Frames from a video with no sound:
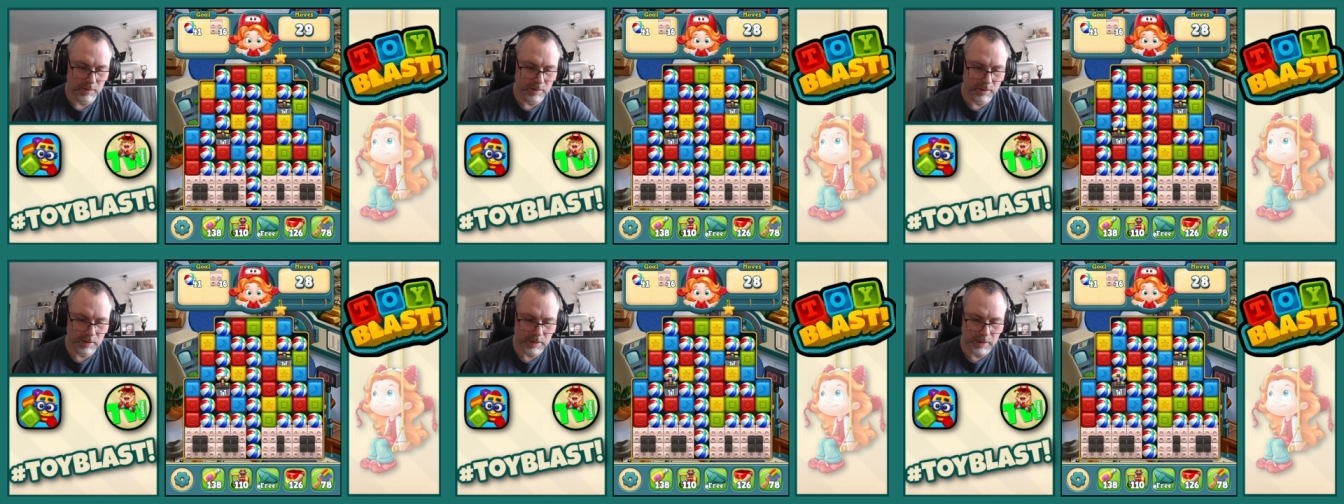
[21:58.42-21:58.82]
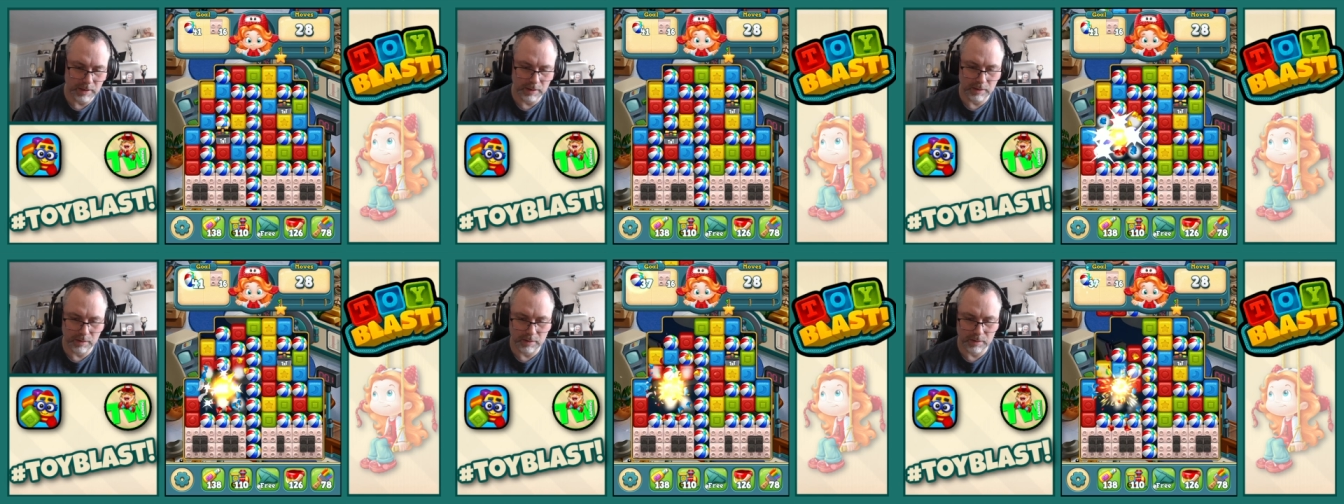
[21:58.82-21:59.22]

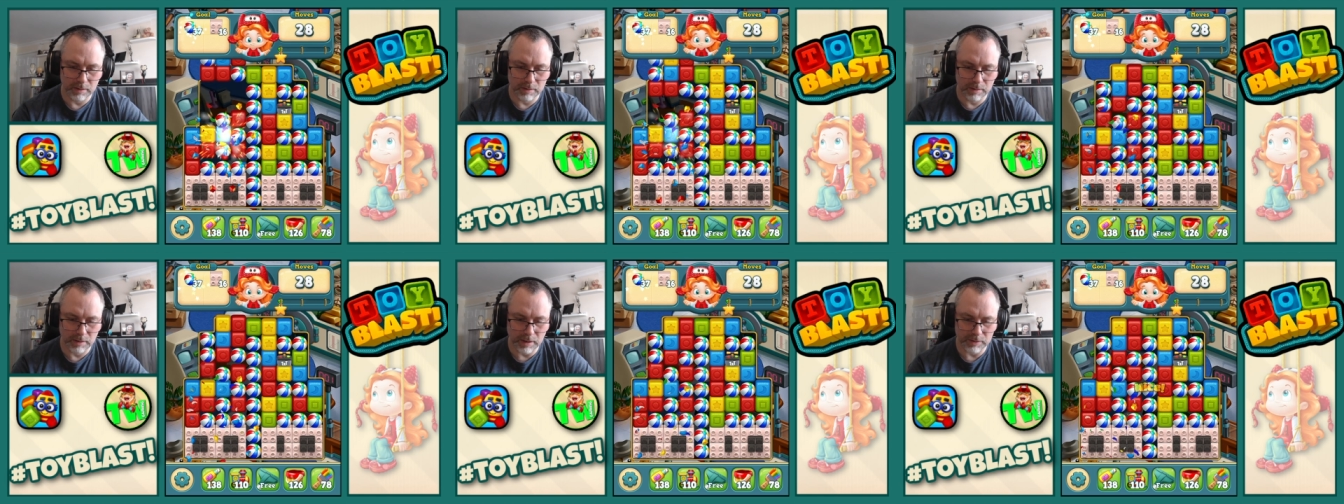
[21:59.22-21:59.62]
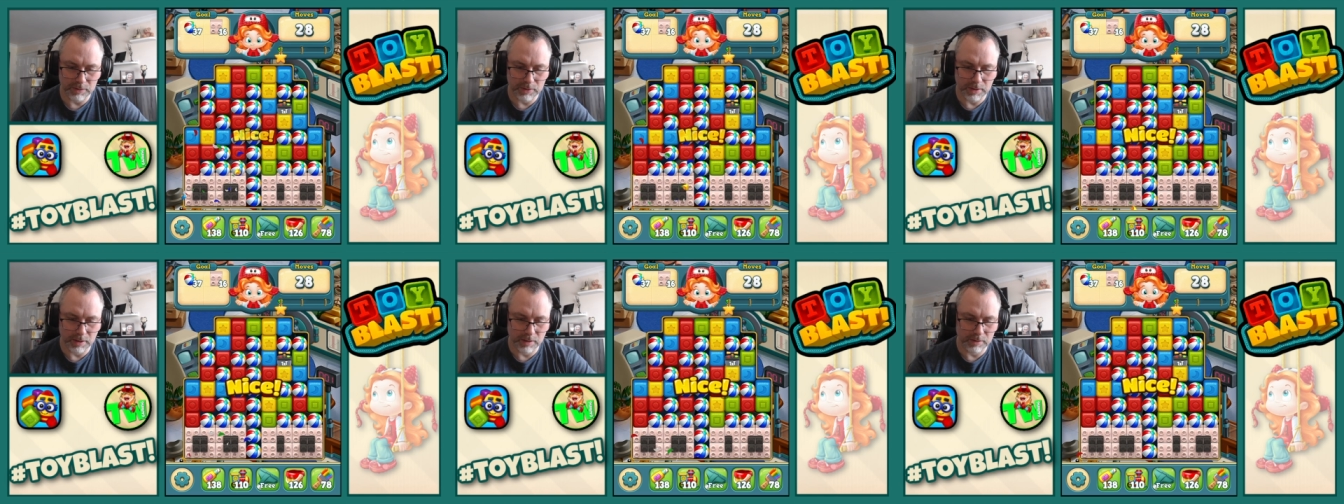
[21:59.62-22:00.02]
Then that
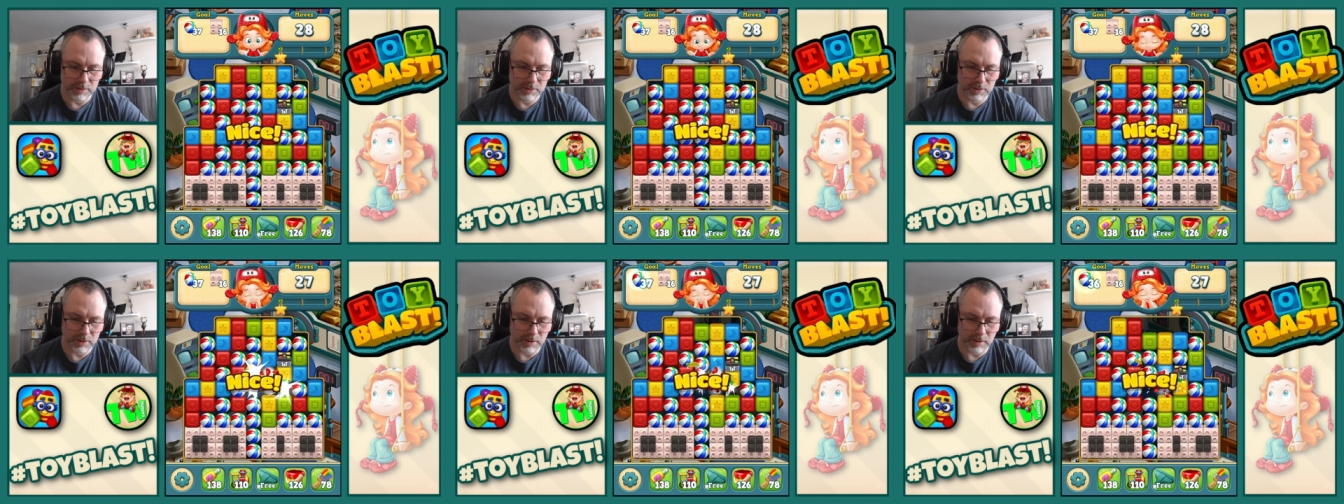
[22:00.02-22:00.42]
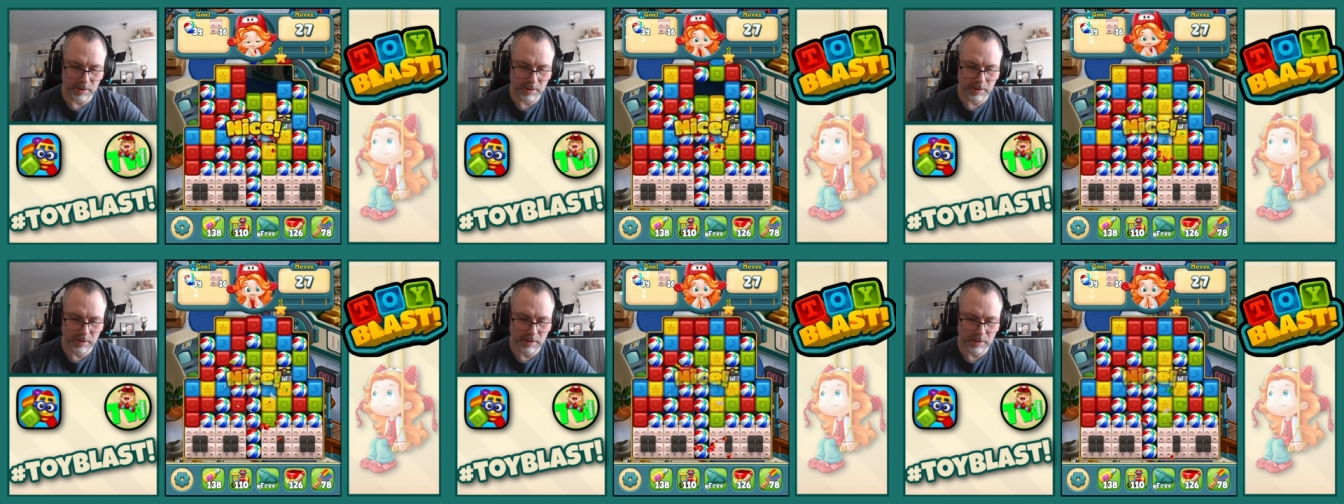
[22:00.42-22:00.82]
TNT. Nice.